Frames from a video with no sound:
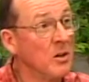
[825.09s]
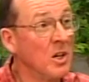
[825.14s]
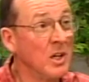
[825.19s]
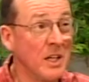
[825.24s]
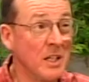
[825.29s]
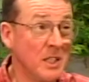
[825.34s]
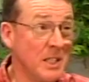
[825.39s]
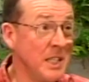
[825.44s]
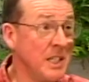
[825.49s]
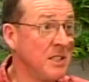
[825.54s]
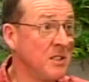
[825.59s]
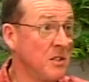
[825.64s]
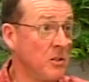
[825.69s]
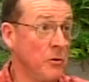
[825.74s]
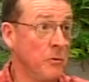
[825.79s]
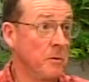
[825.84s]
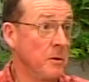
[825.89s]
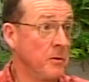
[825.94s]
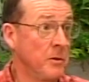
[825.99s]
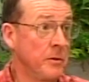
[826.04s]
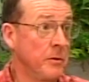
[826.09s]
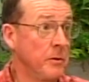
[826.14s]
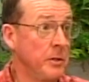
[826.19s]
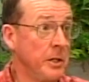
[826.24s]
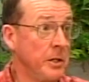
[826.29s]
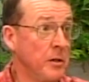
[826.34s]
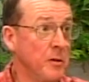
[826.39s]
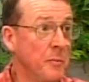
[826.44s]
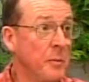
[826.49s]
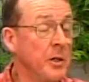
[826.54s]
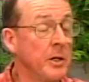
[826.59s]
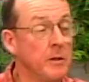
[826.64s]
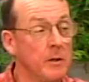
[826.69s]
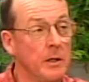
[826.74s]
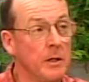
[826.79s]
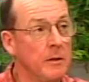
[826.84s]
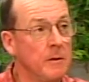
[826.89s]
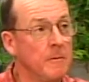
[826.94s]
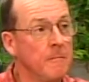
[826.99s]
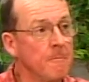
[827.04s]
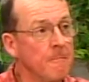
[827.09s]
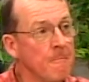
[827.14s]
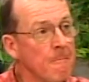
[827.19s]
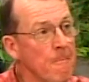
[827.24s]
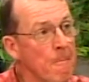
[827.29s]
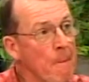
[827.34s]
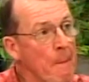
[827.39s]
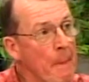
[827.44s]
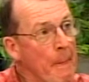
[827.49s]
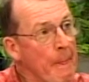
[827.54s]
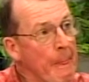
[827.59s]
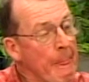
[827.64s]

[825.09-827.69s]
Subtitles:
at least over a 30-year period. So you guys